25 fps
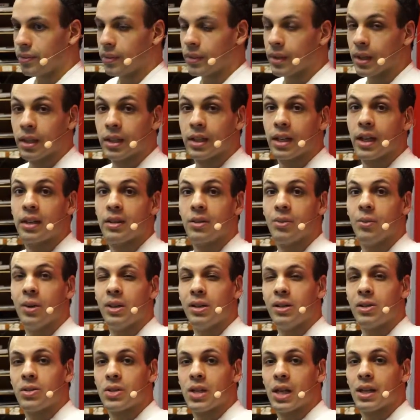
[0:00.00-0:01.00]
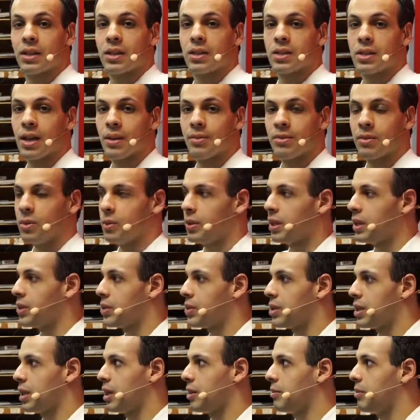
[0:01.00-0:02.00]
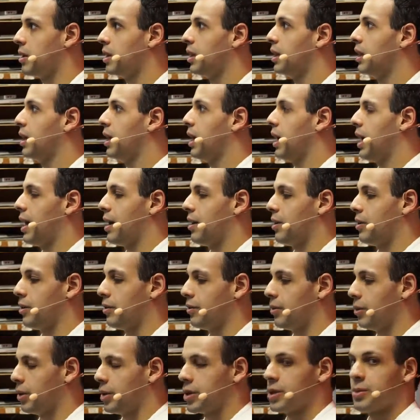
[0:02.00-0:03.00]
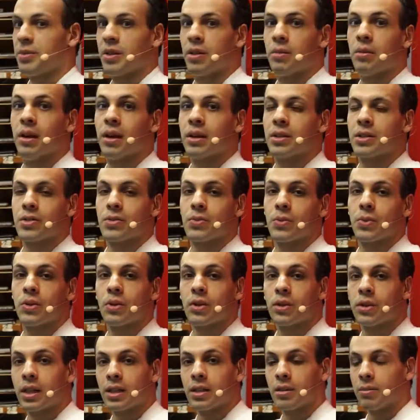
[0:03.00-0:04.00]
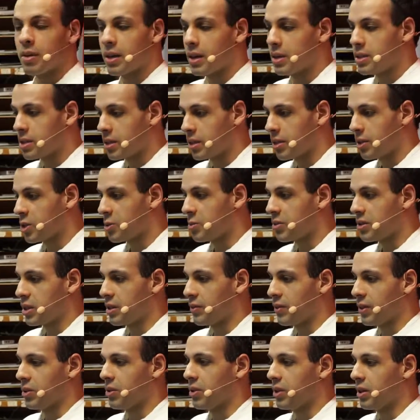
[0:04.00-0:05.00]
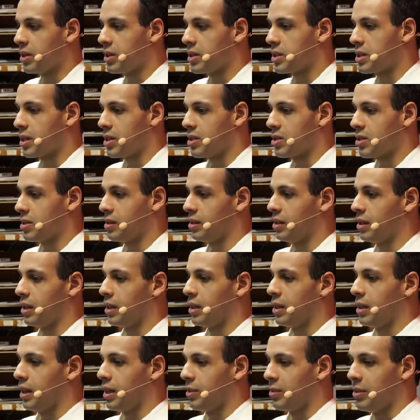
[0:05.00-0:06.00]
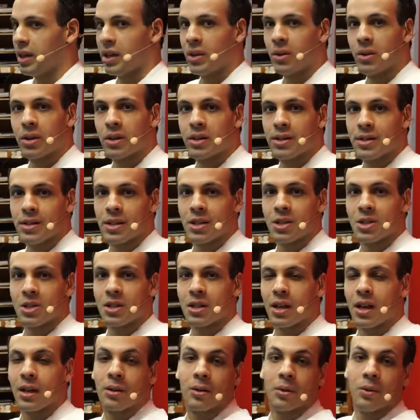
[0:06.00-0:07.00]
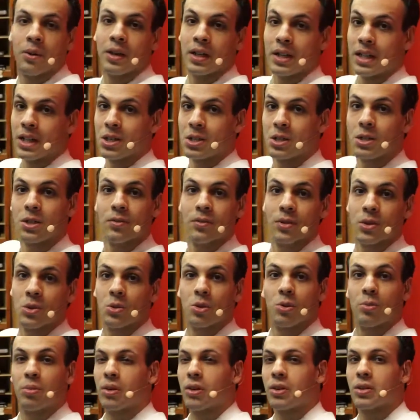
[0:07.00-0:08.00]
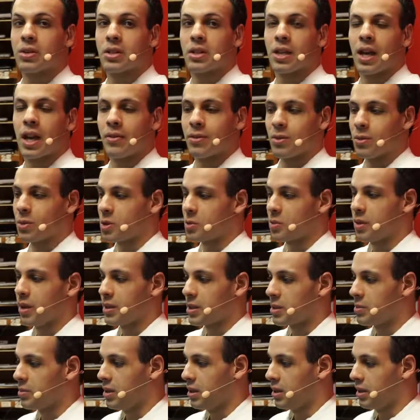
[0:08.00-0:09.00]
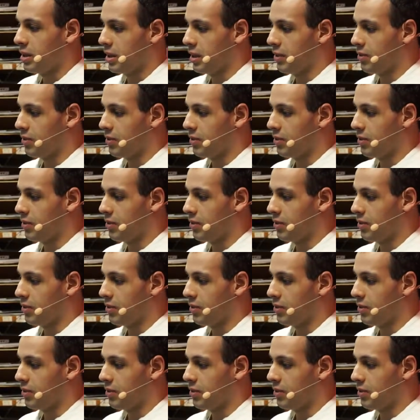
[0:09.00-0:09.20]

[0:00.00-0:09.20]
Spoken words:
Again, the way you set this up, the way you set up how the voicemail boxes work, that depends on your specific organization. In my organization, I don't want each individual person to have the responsibility of